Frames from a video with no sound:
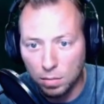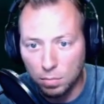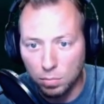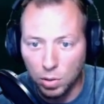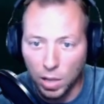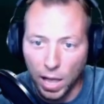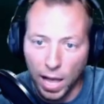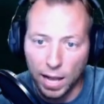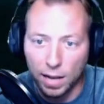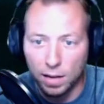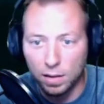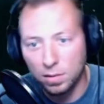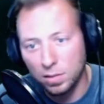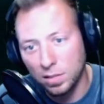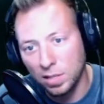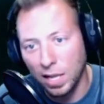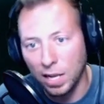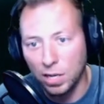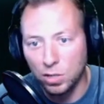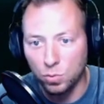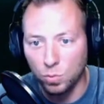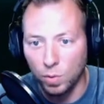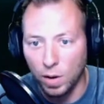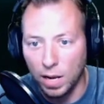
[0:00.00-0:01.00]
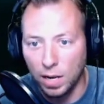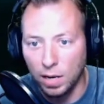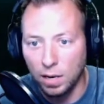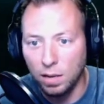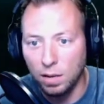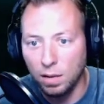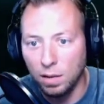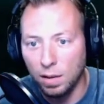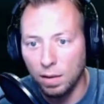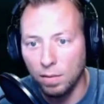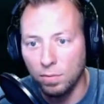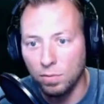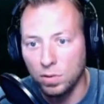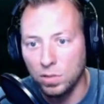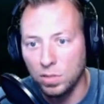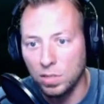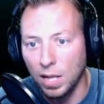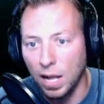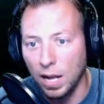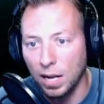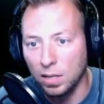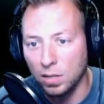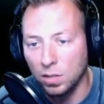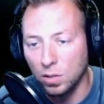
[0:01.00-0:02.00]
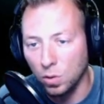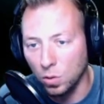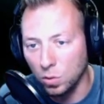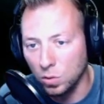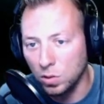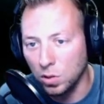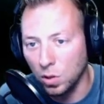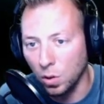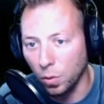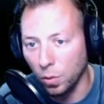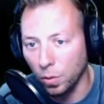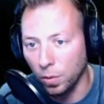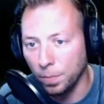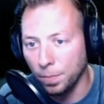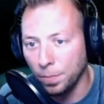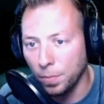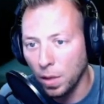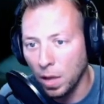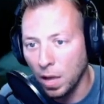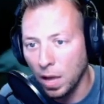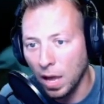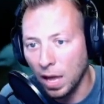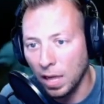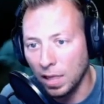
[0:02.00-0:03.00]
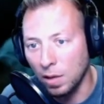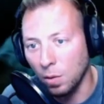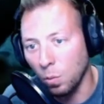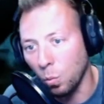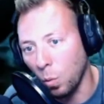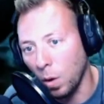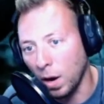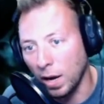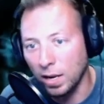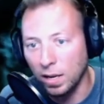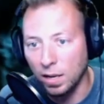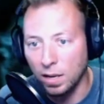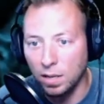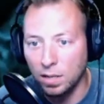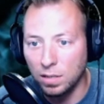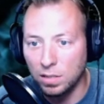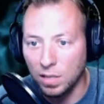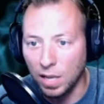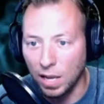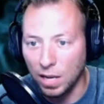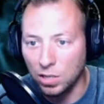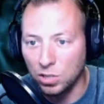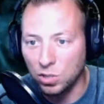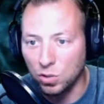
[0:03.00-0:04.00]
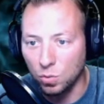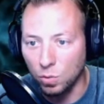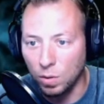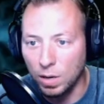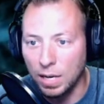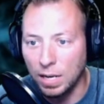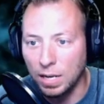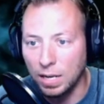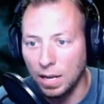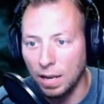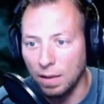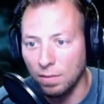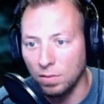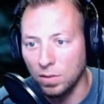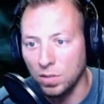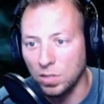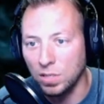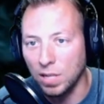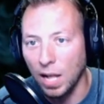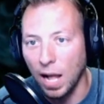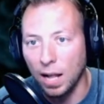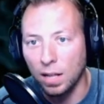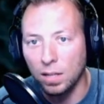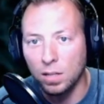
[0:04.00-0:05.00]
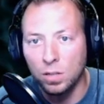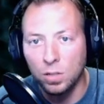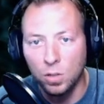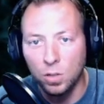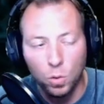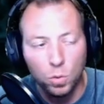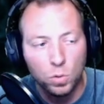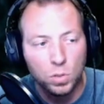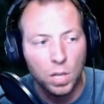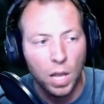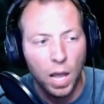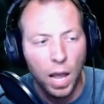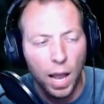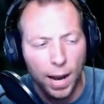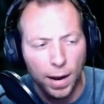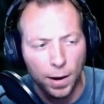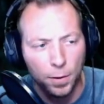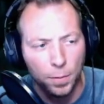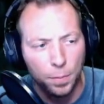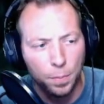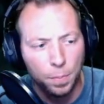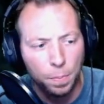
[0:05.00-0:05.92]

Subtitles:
black/red if the stock closed lower, and then white/green if the stock closed higher.